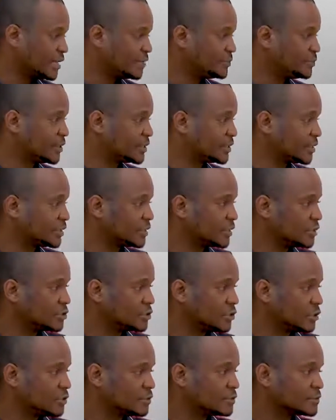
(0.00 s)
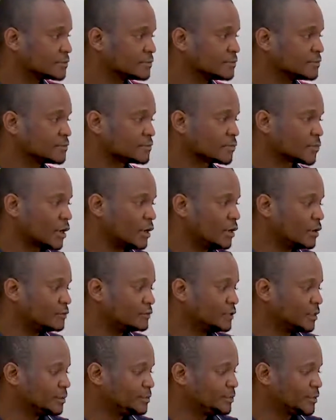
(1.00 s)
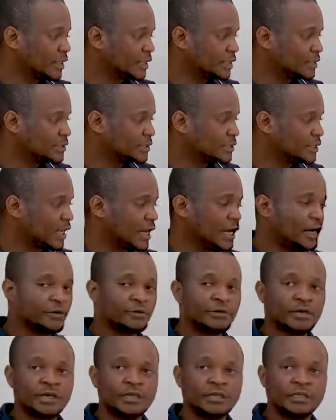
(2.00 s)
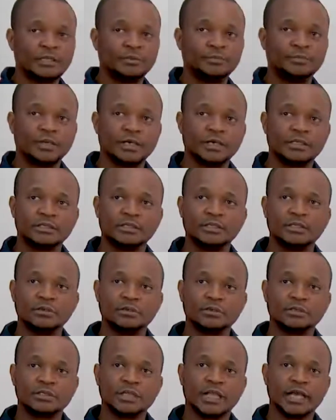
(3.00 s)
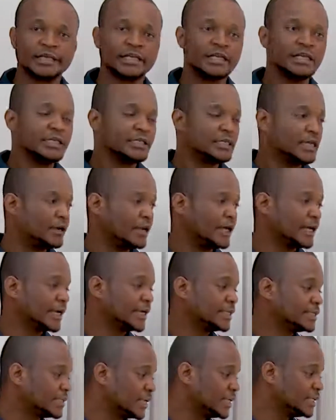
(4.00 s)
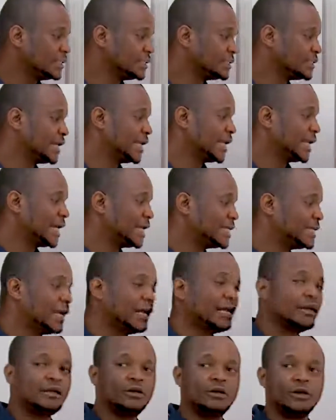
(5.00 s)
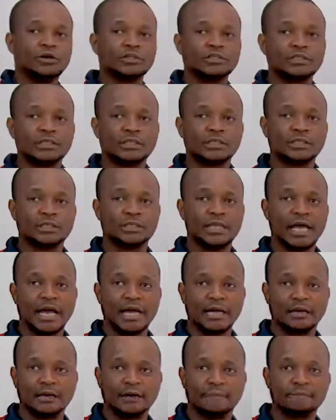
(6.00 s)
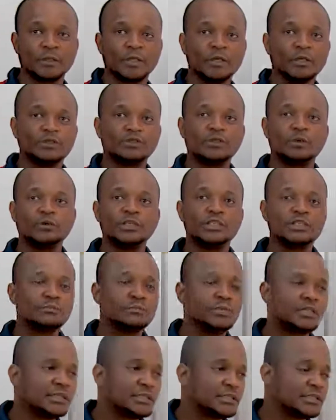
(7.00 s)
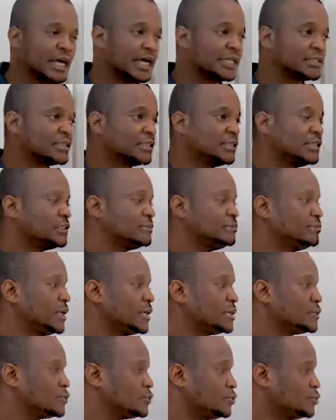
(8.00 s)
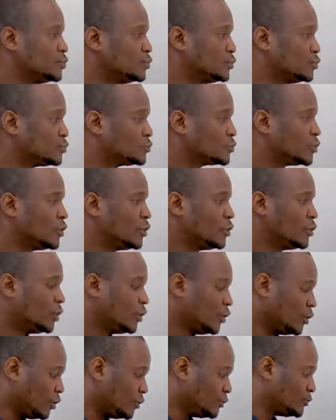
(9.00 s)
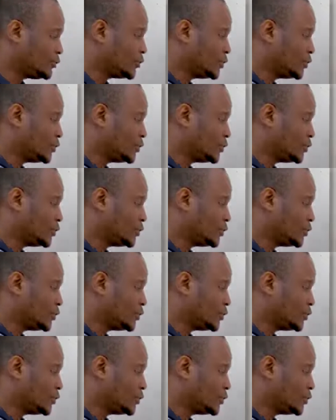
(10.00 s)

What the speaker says: representation of the PLC, how the PLC looks like. Now, like I said, this is a ladder logic diagram. So which means that it makes use of